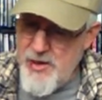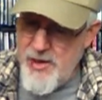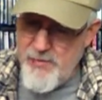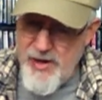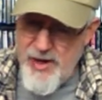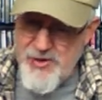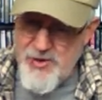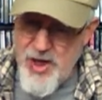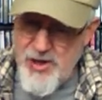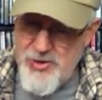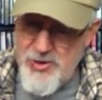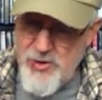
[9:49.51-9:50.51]
about a
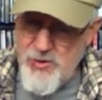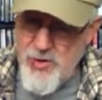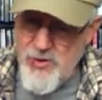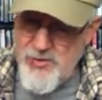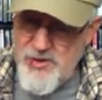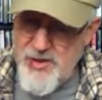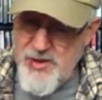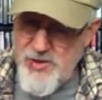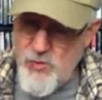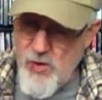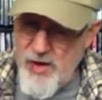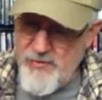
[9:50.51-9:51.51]
talk show host and his
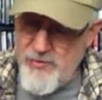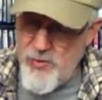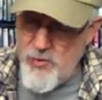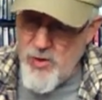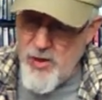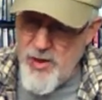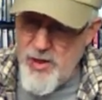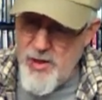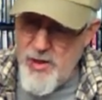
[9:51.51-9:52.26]
wife who are